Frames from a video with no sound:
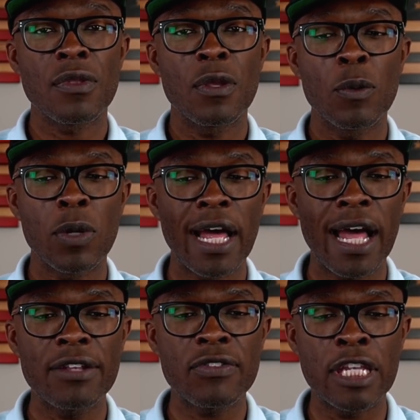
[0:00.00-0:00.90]
What
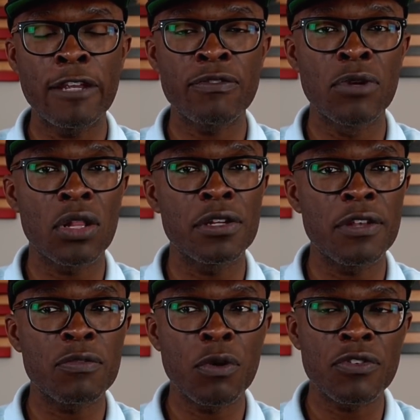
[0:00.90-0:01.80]
I see from all of
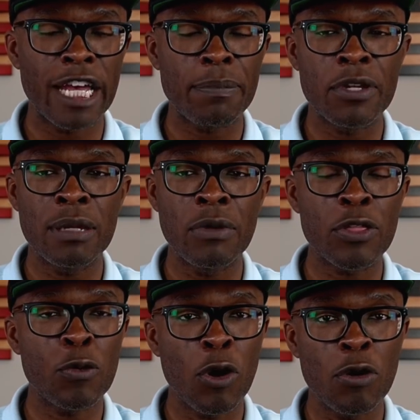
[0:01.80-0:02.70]
this, what's happening with
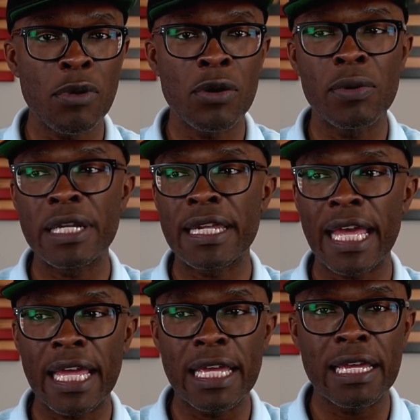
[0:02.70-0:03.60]
Cuomo and the
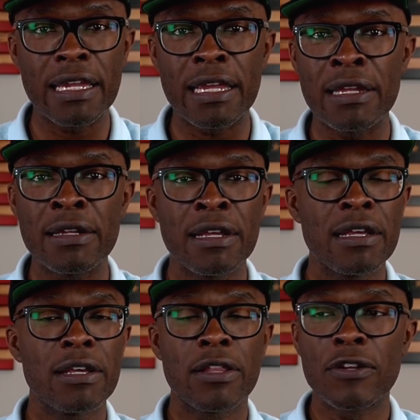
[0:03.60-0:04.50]
aide and
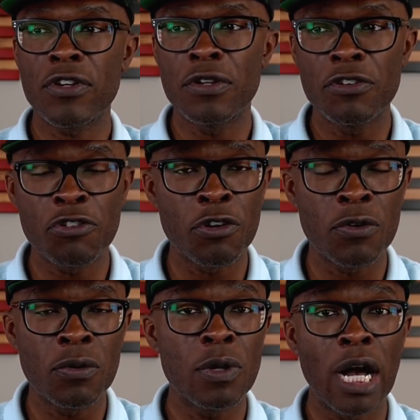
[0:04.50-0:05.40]
their attorney
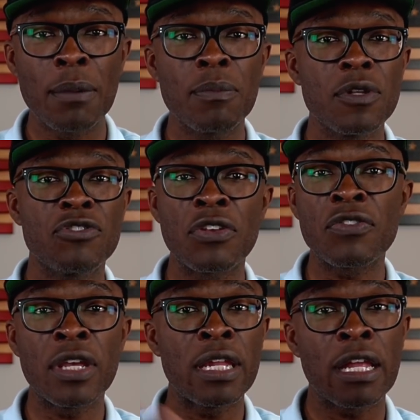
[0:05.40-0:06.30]
general, I'm just
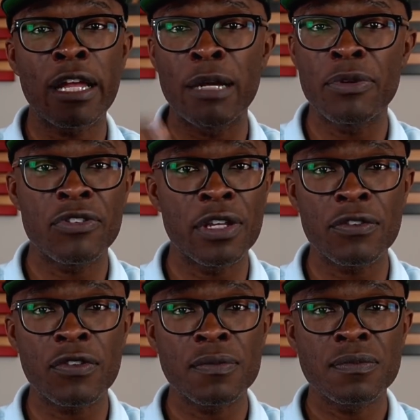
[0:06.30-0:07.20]
seeing
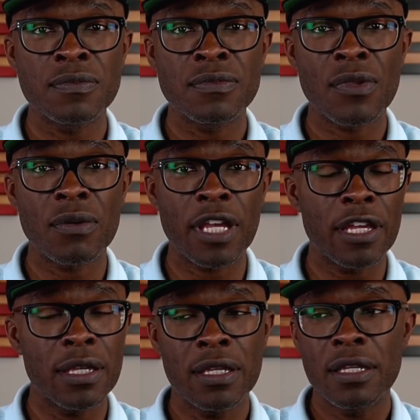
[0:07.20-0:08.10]
incompetence,
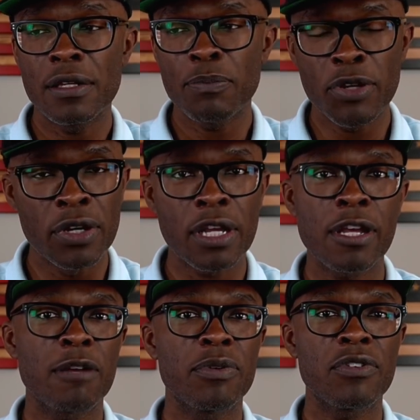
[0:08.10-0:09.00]
okay? Pure
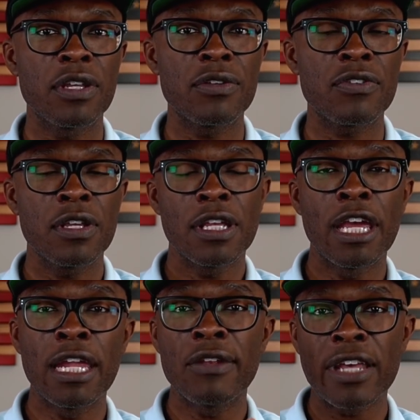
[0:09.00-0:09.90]
incompetence.
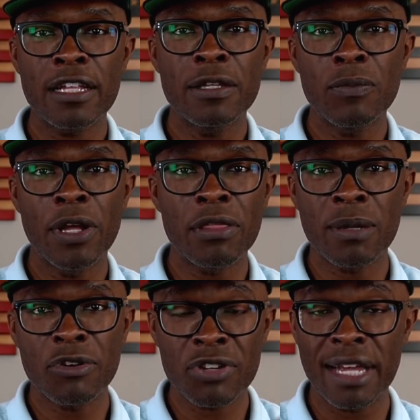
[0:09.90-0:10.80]
And exactly what they
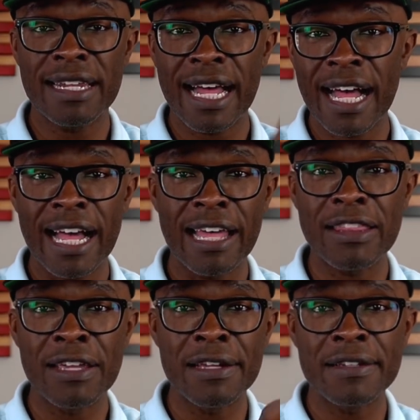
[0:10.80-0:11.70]
were trying to hide
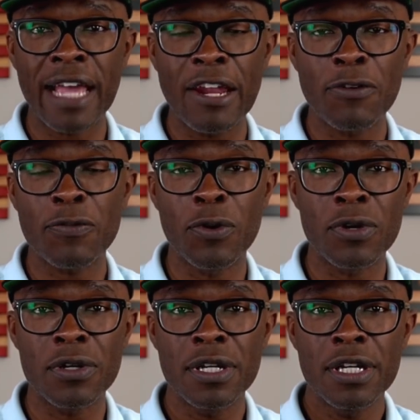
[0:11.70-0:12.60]
the data
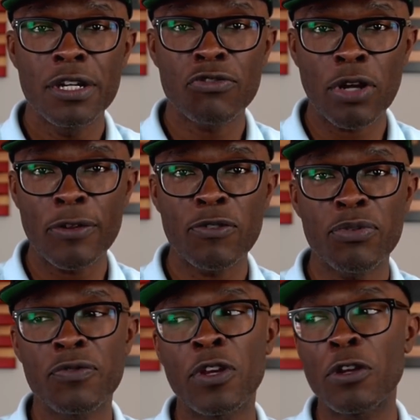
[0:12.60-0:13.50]
for, trying to
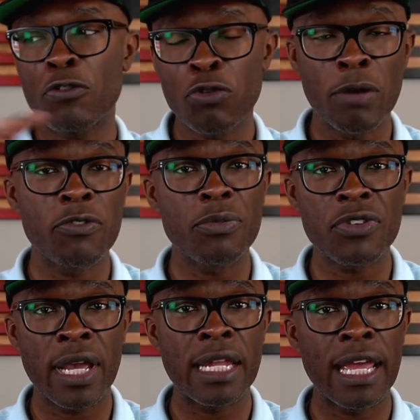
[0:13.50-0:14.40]
prevent Trump from
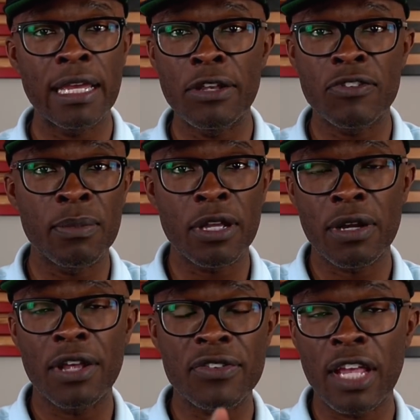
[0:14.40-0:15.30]
saying, hey, it's
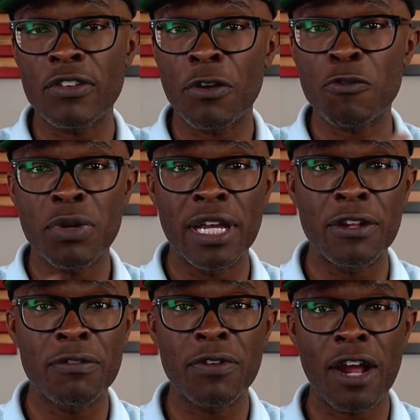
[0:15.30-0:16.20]
Democrat states that are spreading
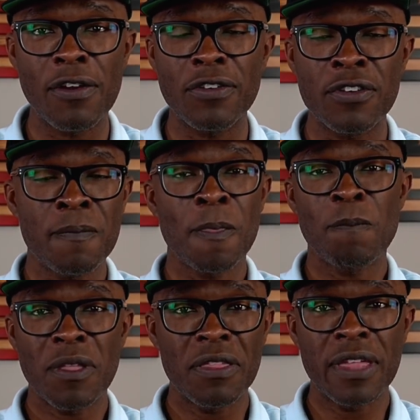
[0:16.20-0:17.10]
the virus.
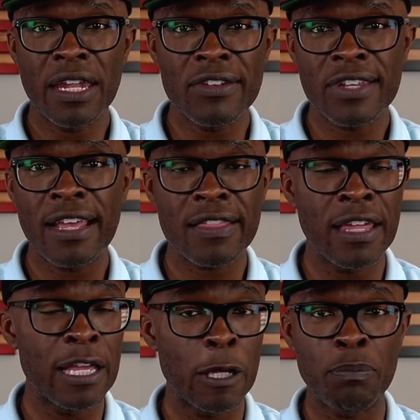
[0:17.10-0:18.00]
That exact
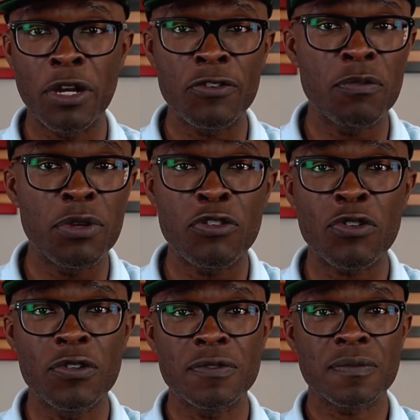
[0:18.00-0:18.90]
thing appears to be
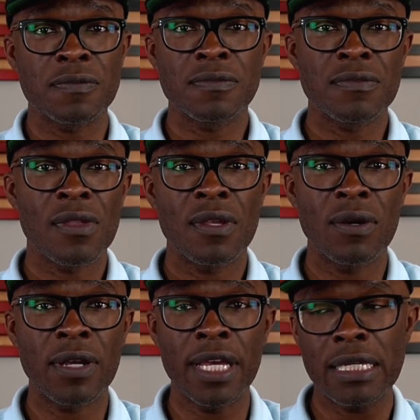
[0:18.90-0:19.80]
true,
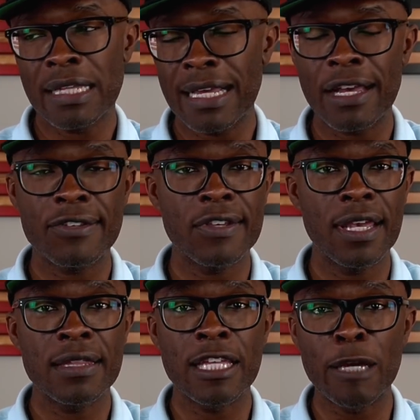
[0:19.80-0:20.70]
okay? Like I
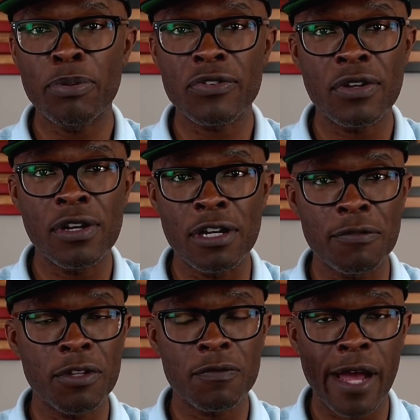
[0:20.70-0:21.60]
said, the epicenter of
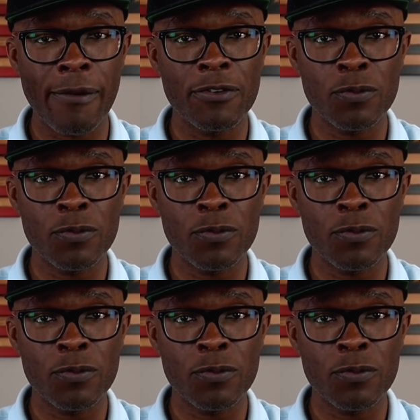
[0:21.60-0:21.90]
the virus